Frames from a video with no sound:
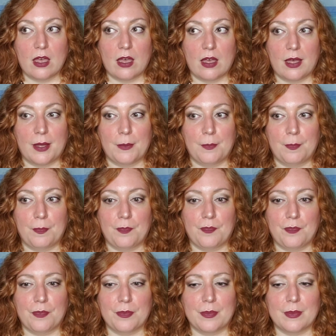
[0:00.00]

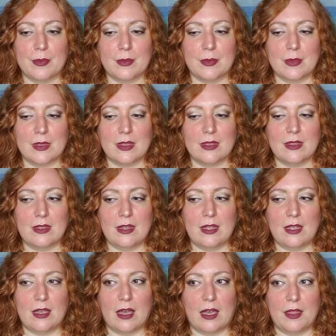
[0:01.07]

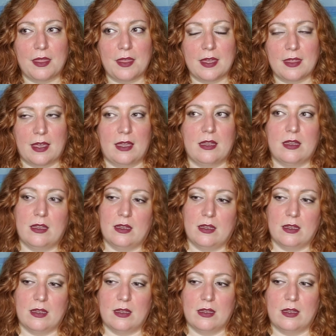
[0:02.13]
I think that
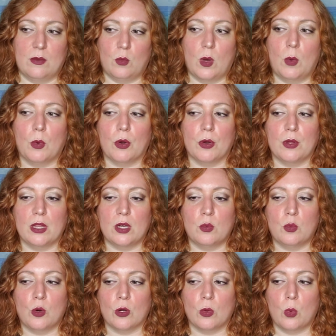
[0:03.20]
when we're a little
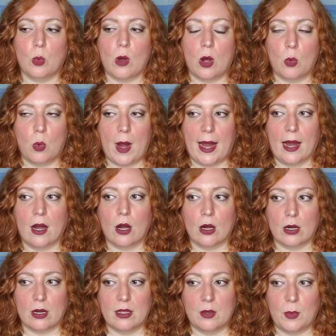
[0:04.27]
more
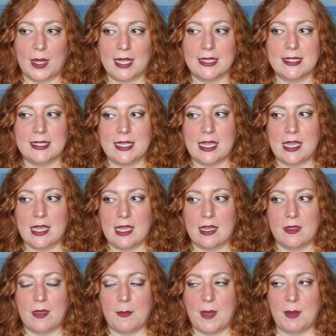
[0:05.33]
aware, we can see
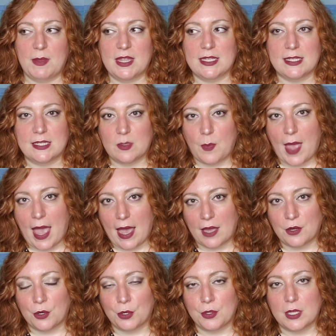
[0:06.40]
that maybe this is a
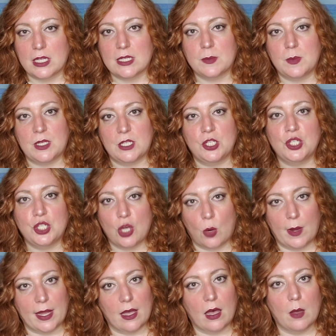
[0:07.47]
pattern that's been
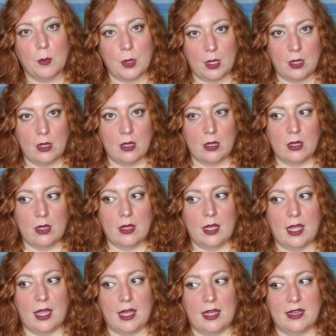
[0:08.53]
showing up,
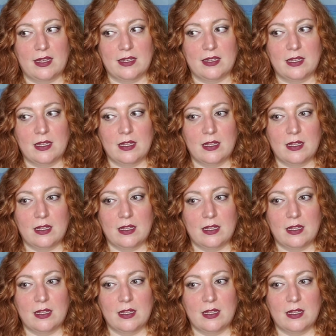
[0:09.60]
and